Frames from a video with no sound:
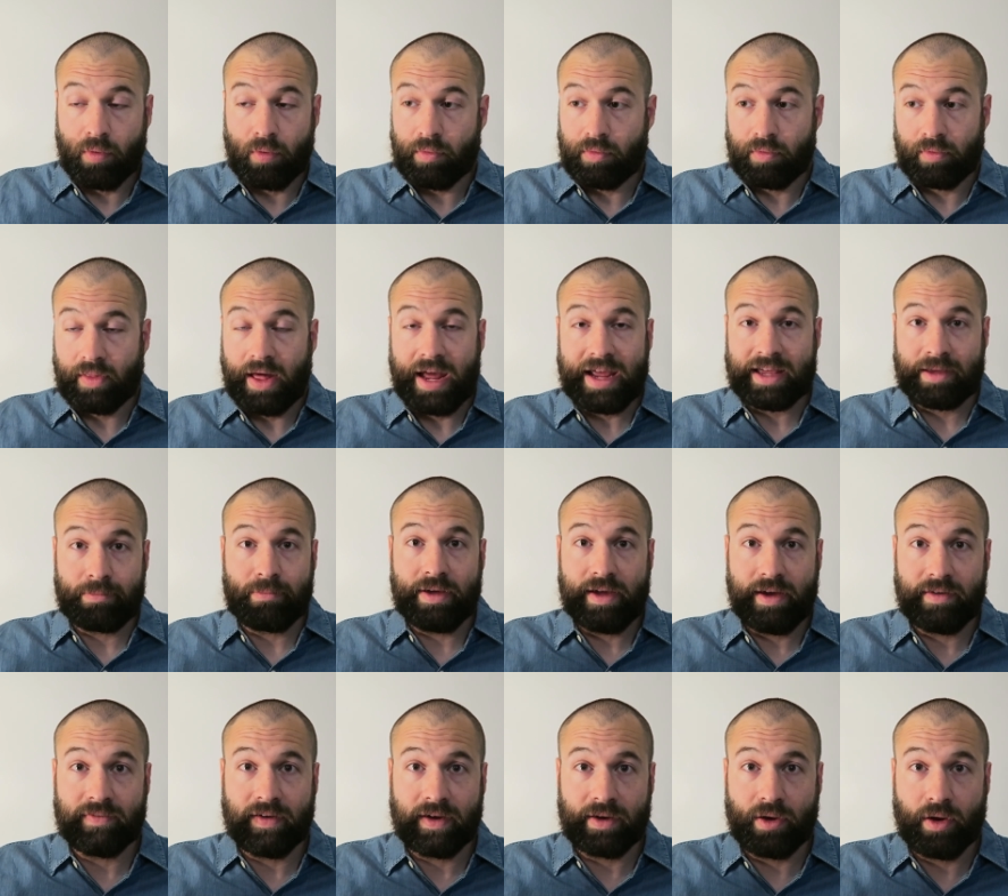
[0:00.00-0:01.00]
won't like me
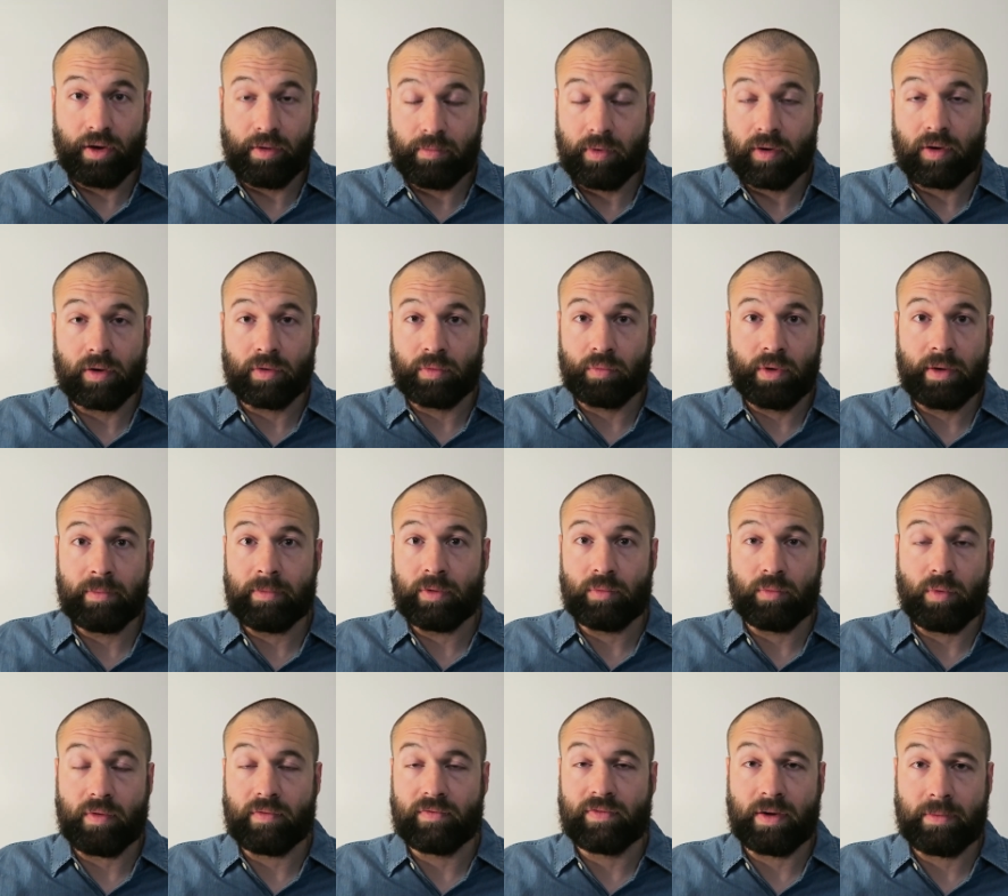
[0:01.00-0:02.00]
if I go bald,
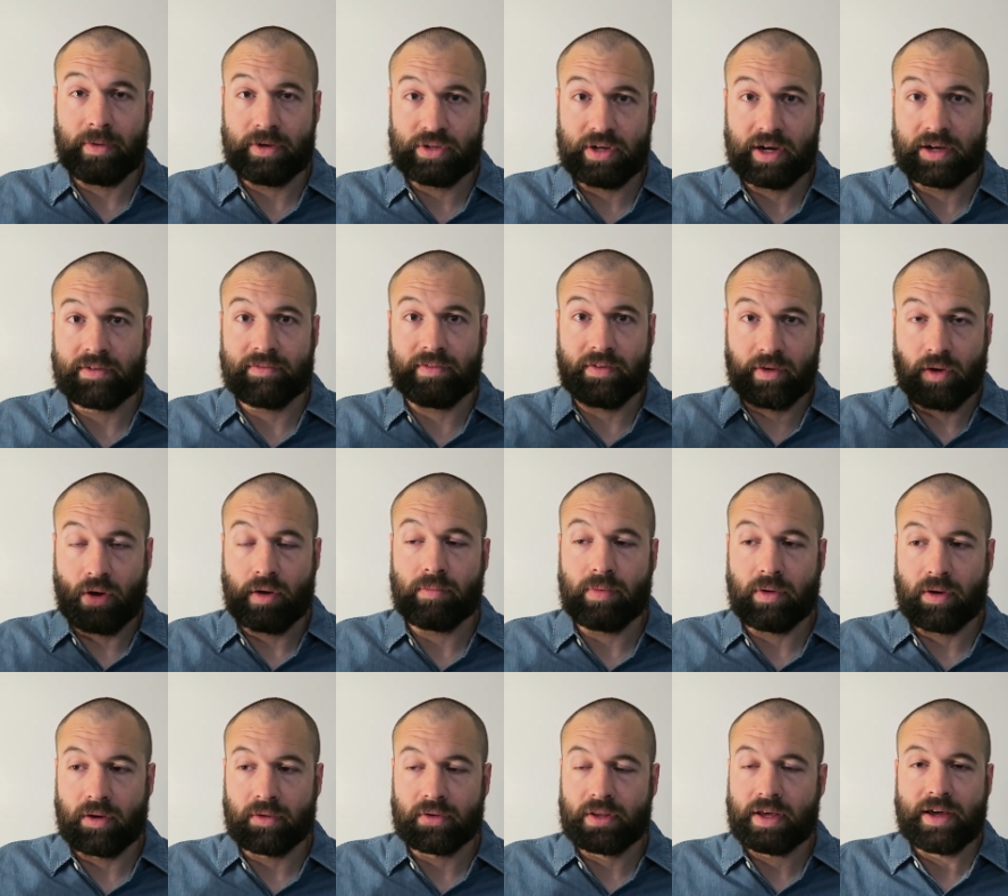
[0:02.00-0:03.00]
women won't find me attractive if I go
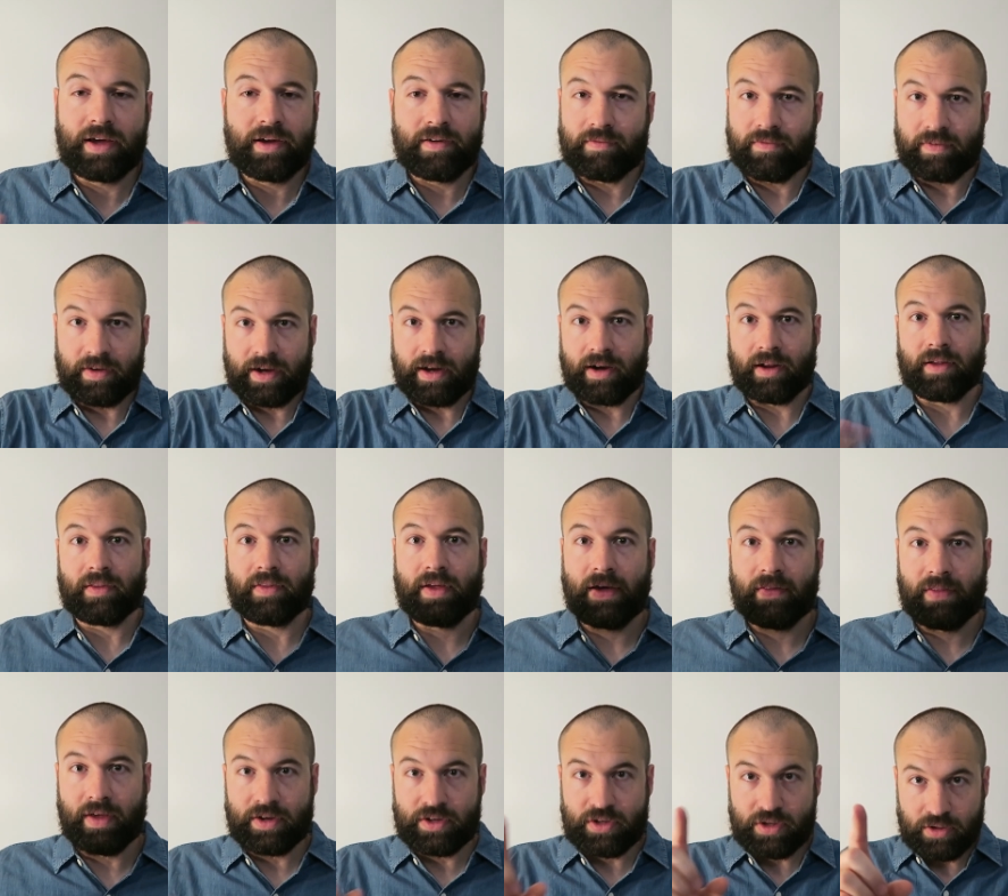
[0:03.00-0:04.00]
bald, forget all
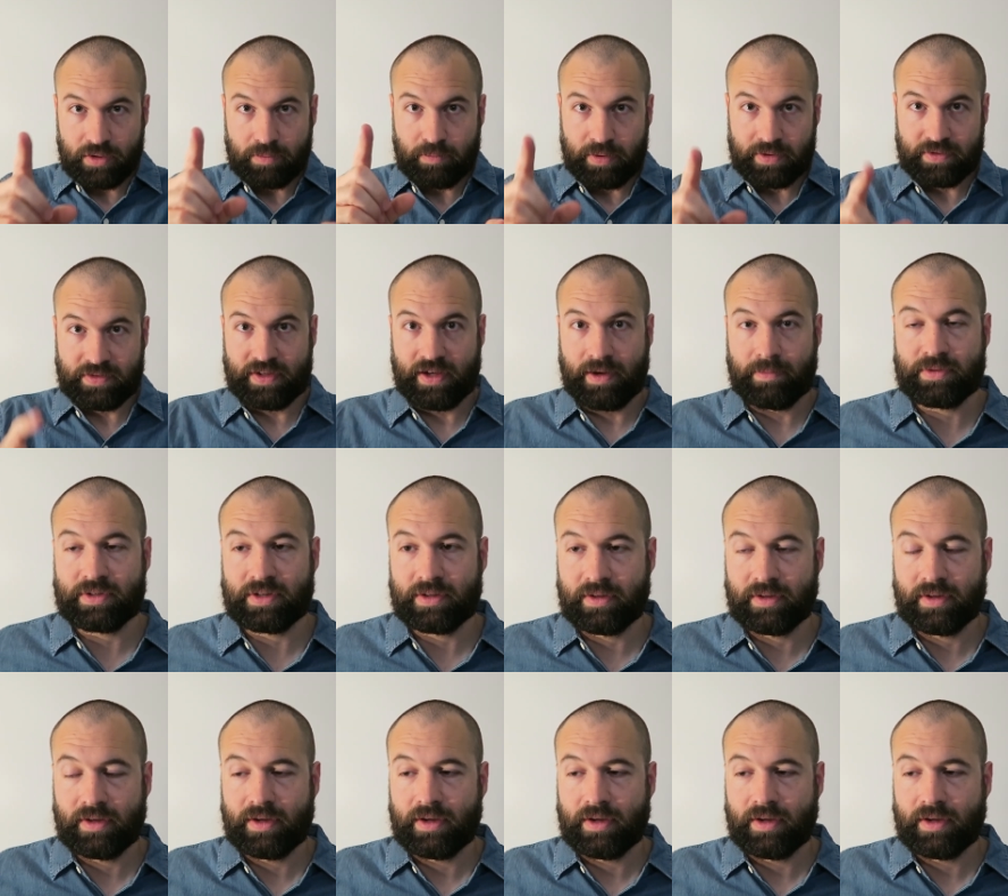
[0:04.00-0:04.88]
that. That's your perception.